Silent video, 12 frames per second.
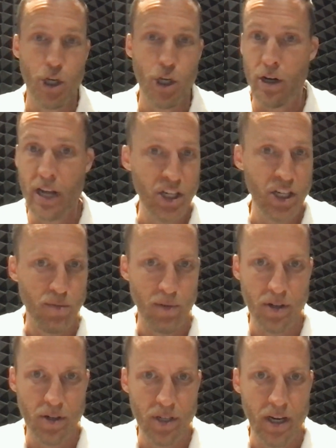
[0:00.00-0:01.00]
Churn
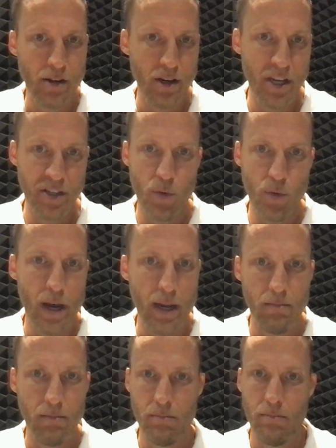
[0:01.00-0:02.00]
customers, another easy
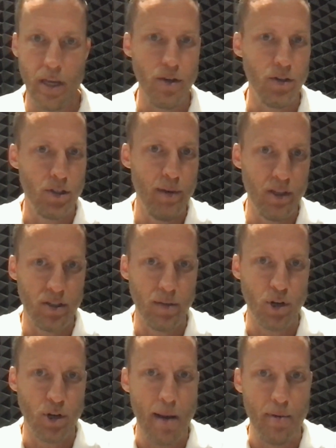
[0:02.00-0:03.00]
win. They used to be a
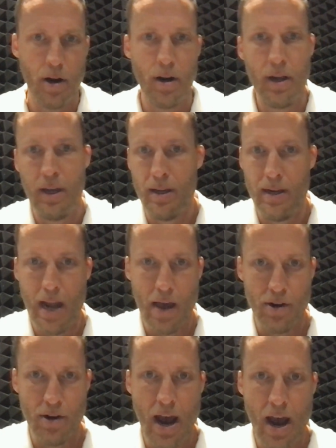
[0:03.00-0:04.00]
subscriber,
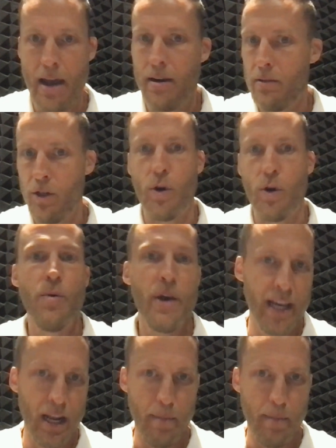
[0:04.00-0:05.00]
now they're not.
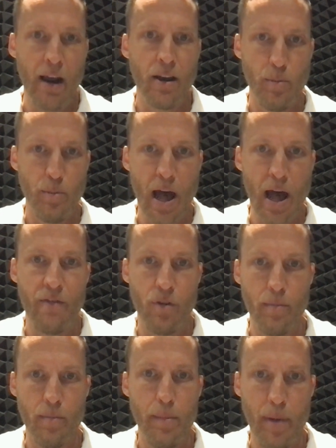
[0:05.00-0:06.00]
Great way to get them back on the
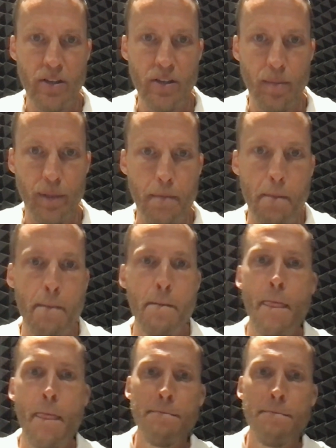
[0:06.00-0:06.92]
platform and to pay something.